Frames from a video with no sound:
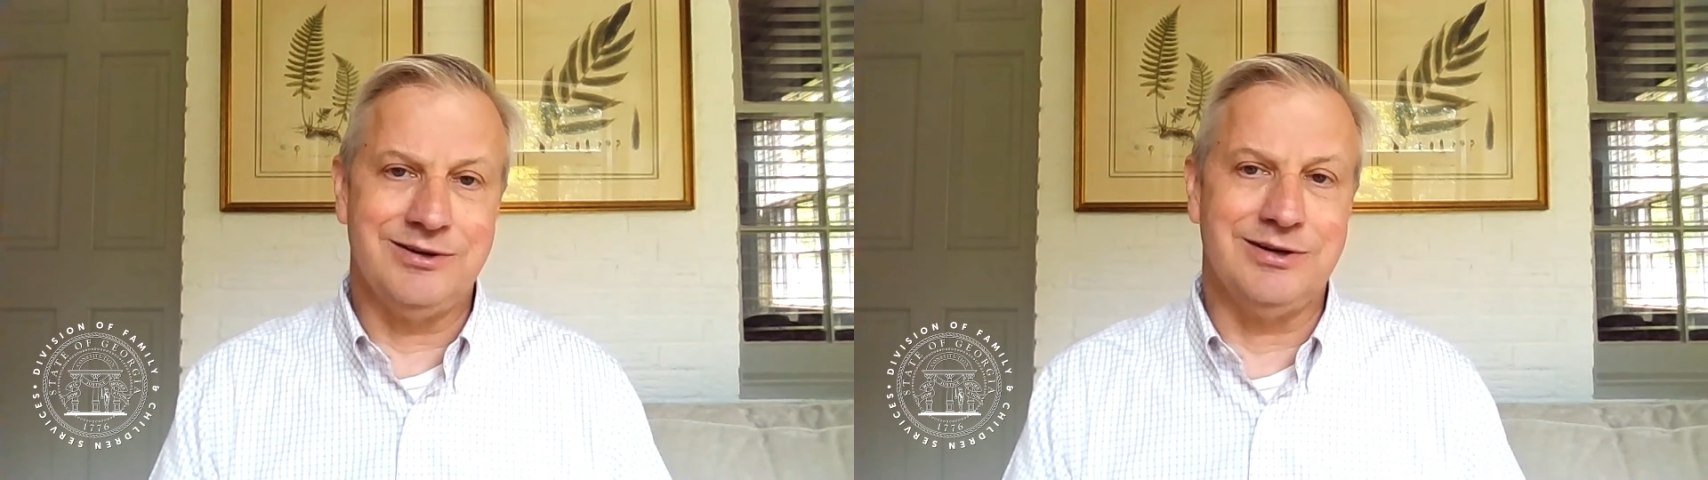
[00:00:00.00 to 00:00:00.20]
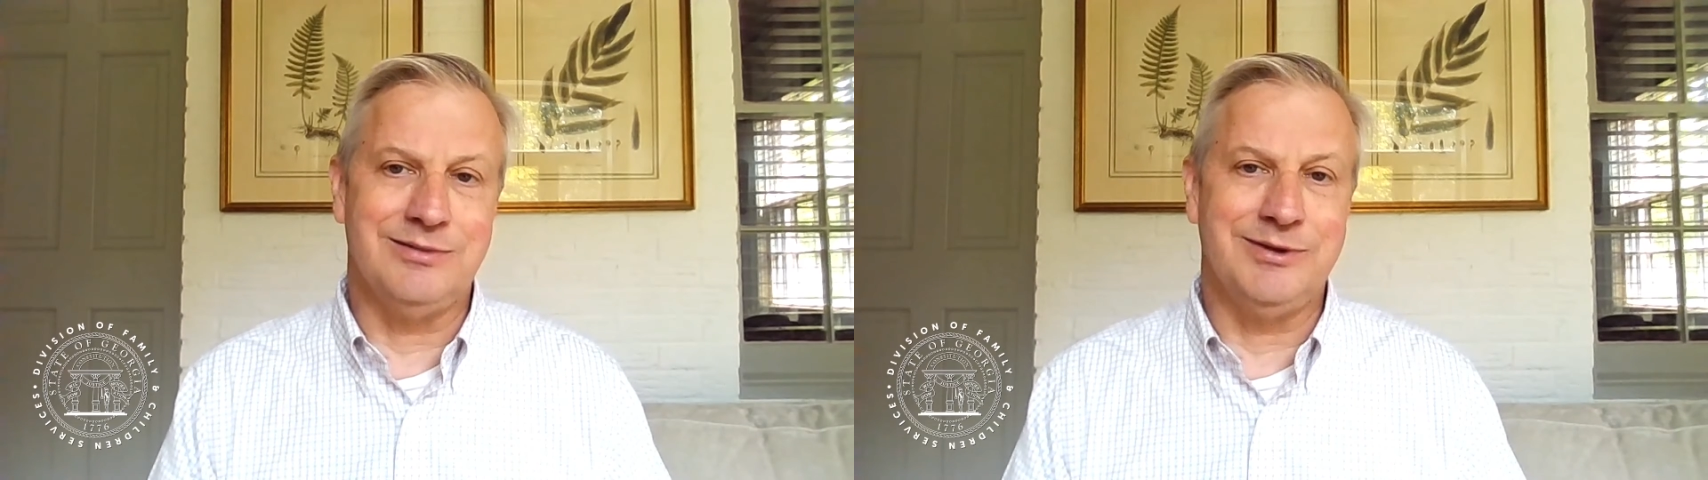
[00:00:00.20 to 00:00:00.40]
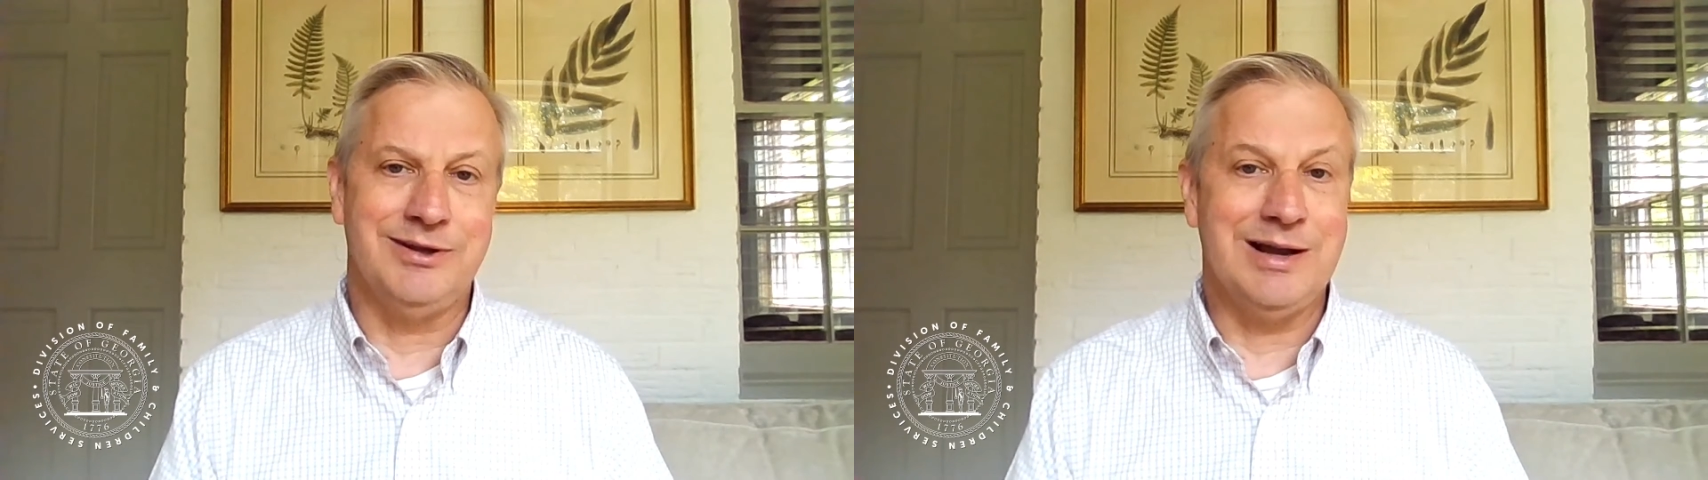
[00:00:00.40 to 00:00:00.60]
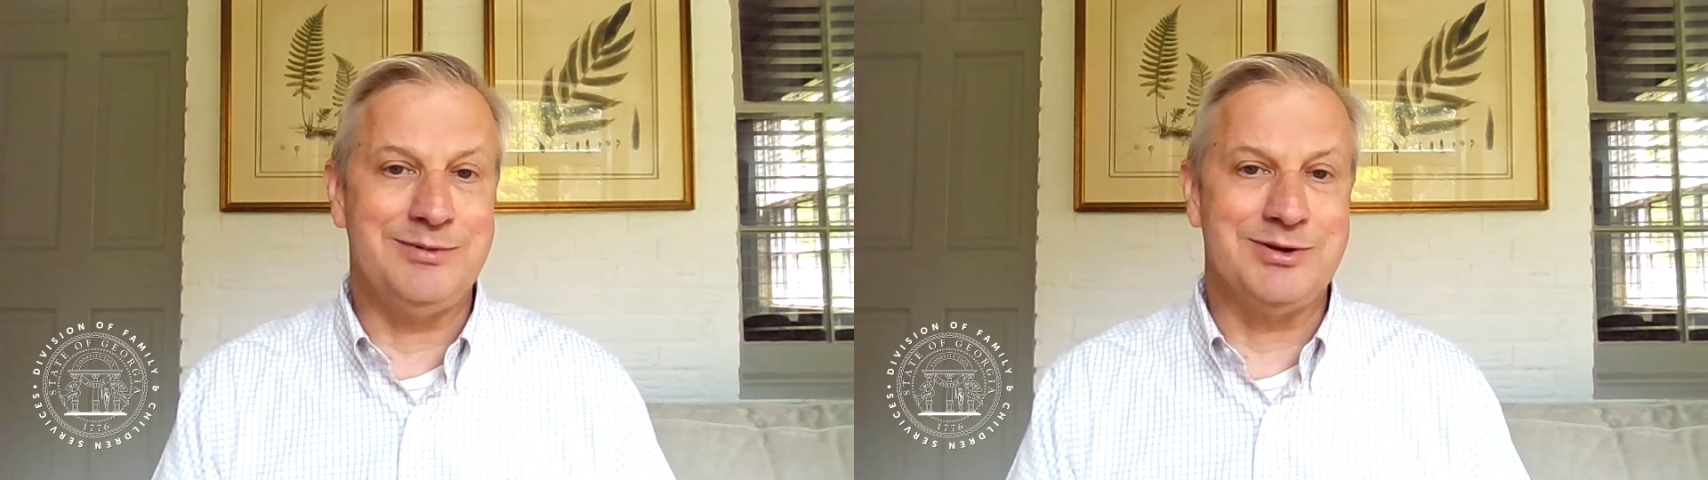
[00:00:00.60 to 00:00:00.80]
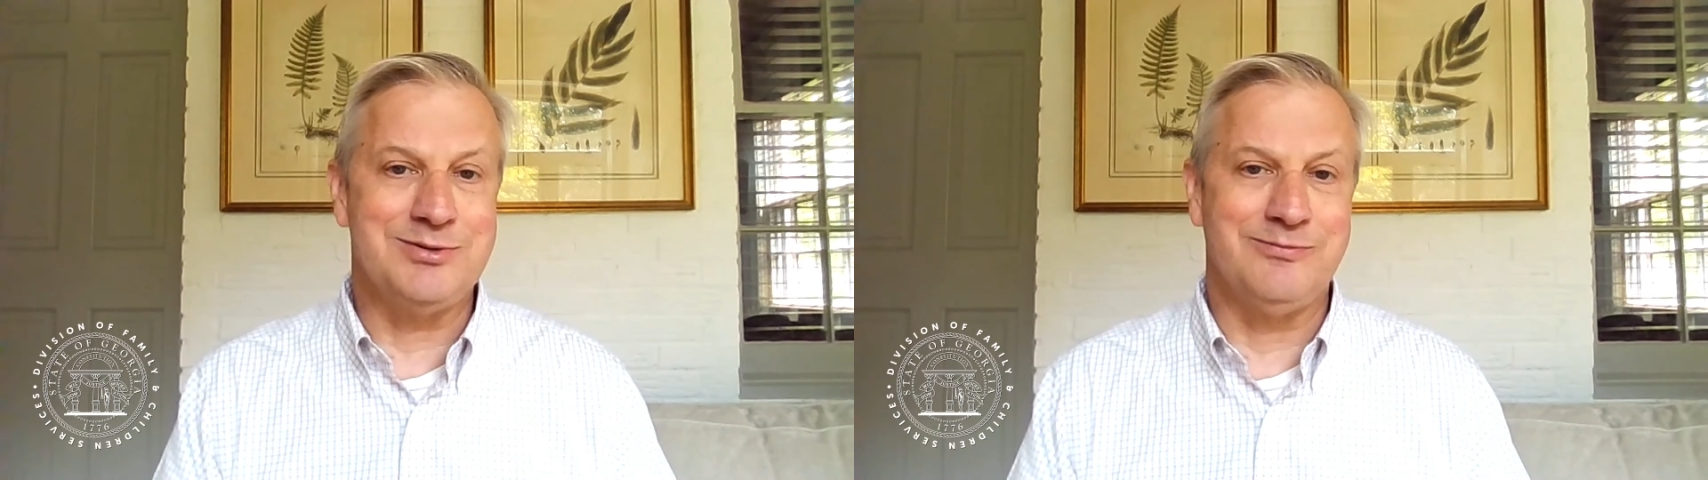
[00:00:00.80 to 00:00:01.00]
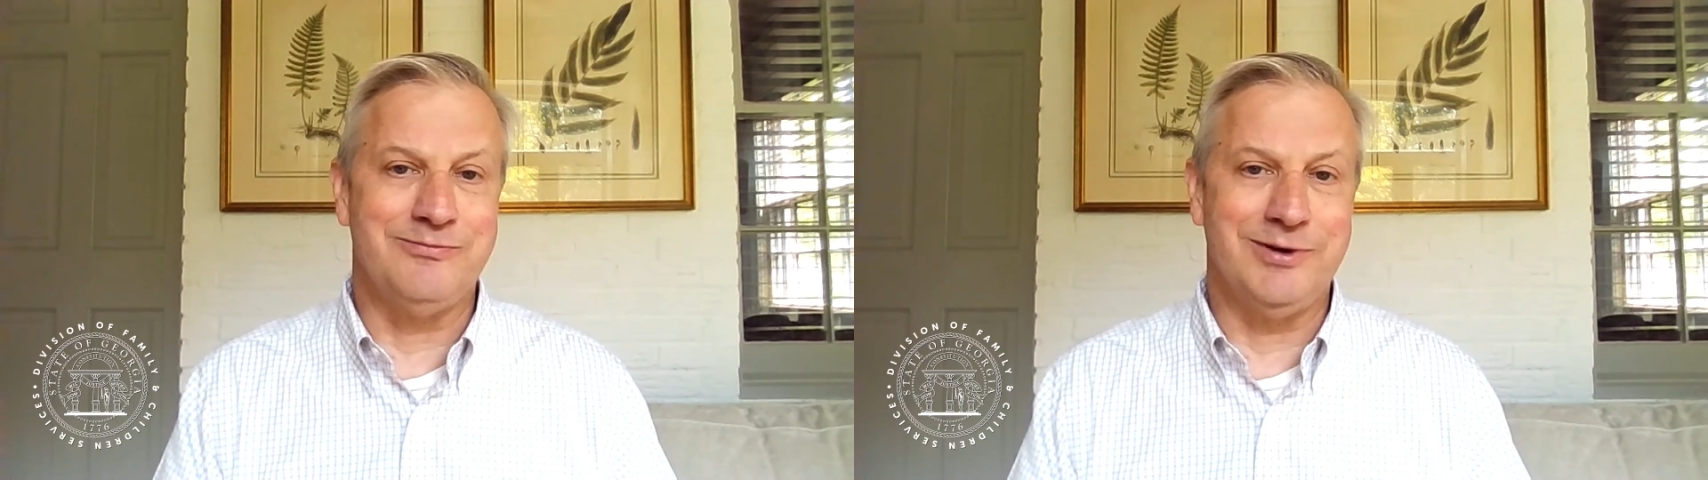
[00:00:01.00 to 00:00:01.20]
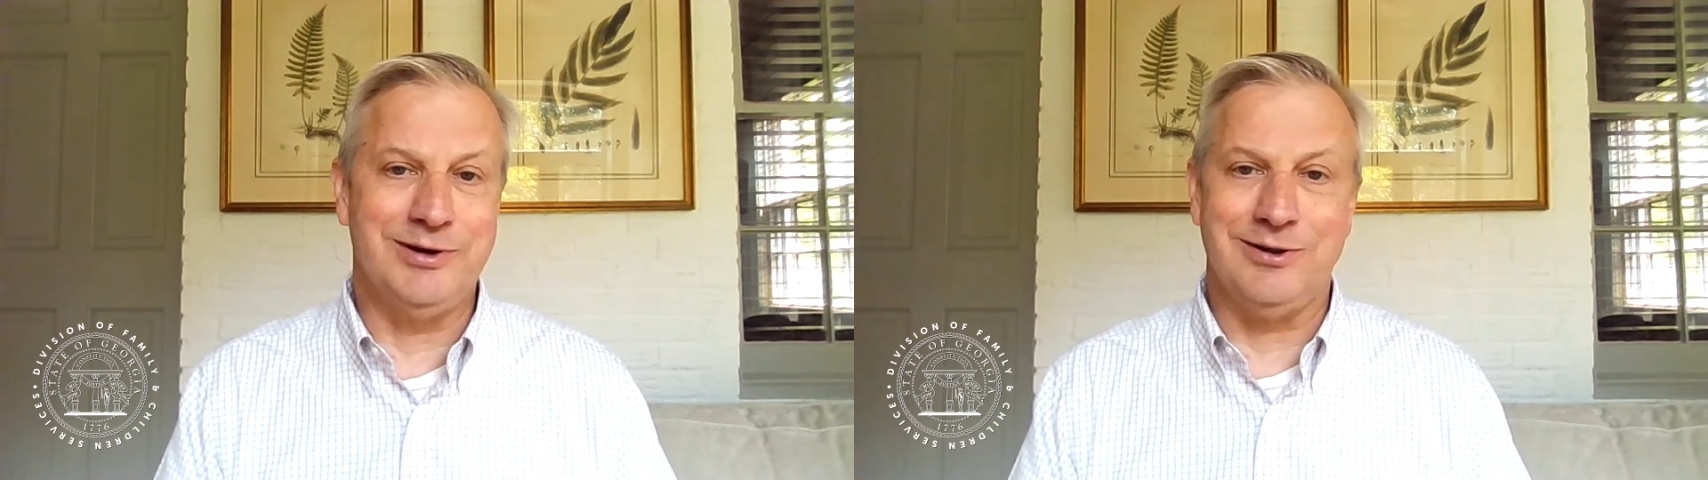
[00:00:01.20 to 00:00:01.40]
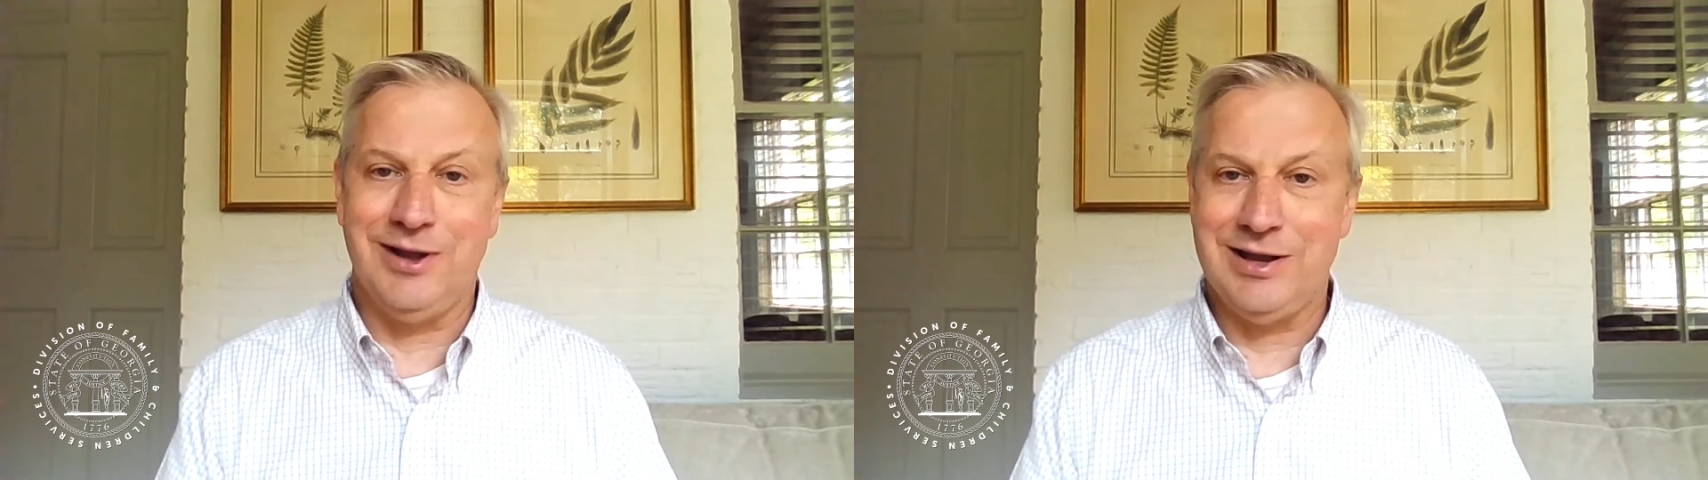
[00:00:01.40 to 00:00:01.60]
Um, and I'm just
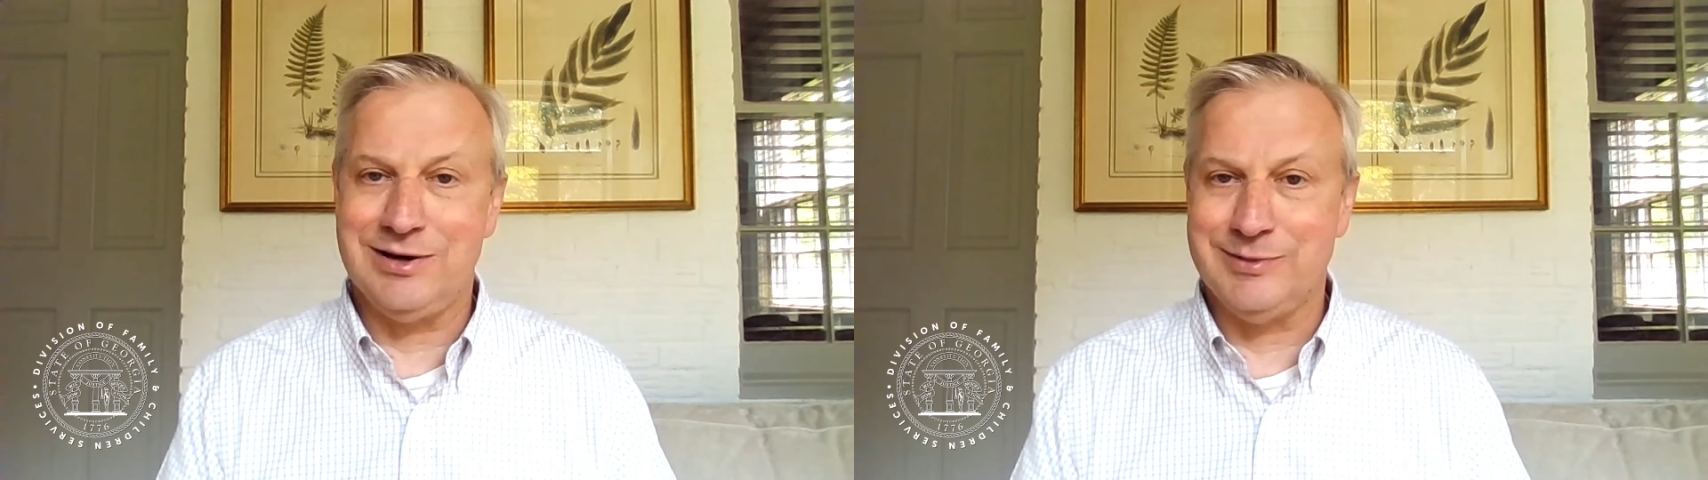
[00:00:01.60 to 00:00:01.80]
very glad